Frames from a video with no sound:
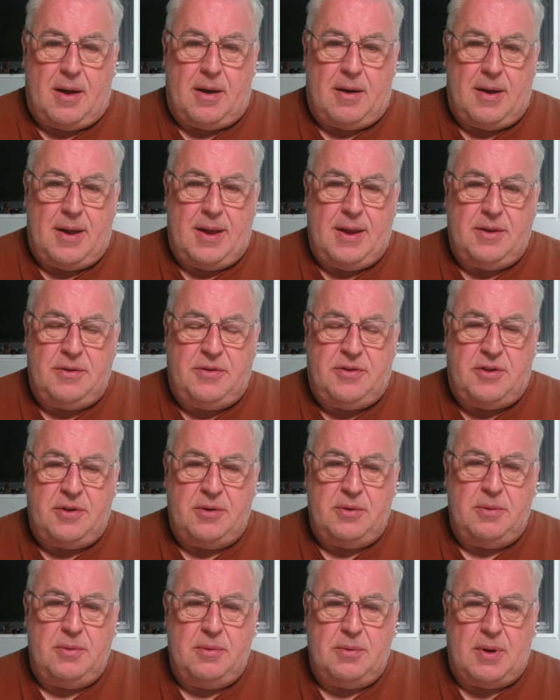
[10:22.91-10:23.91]
I
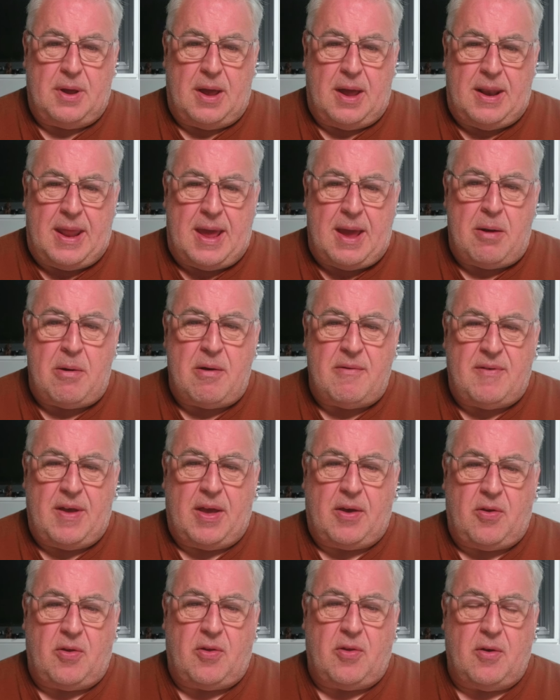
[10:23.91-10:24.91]
do an hour of
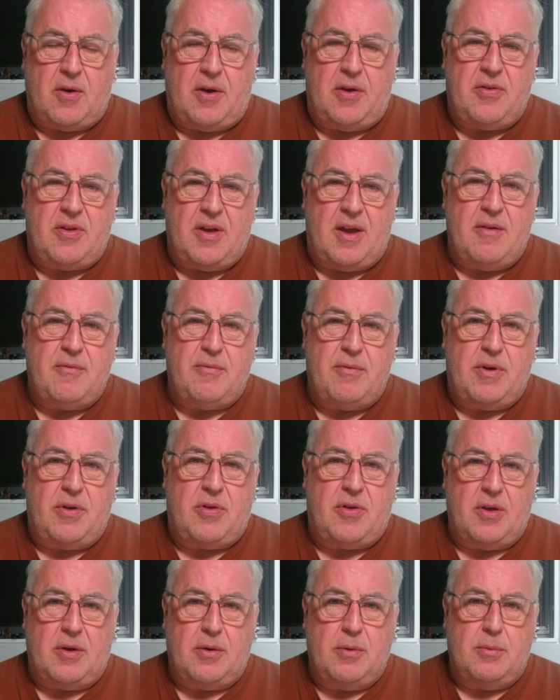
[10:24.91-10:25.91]
exercise every
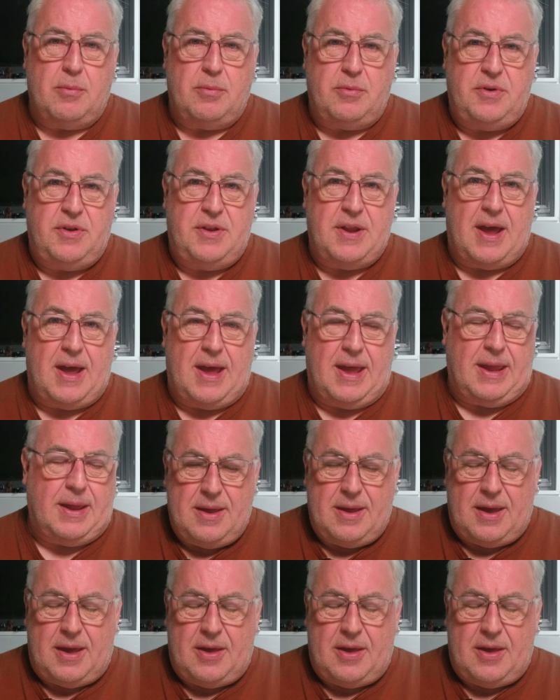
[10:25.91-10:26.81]
single day.